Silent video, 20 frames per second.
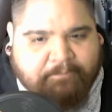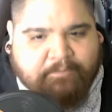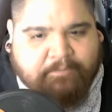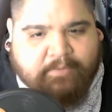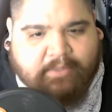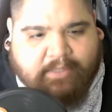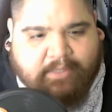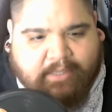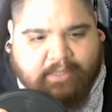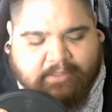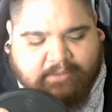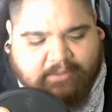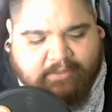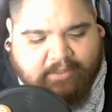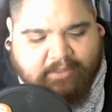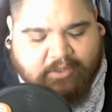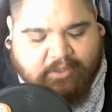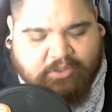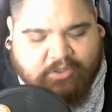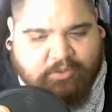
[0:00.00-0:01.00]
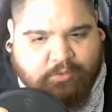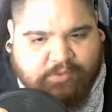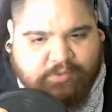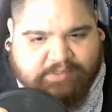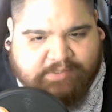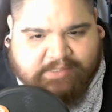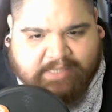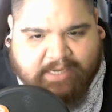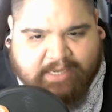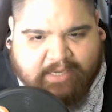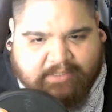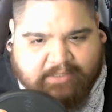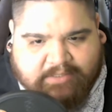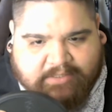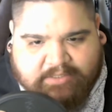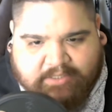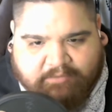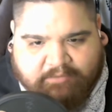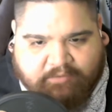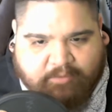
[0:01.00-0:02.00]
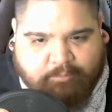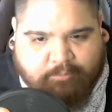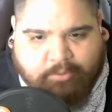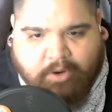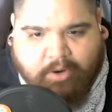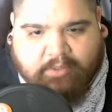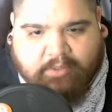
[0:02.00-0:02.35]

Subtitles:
And you see it in different product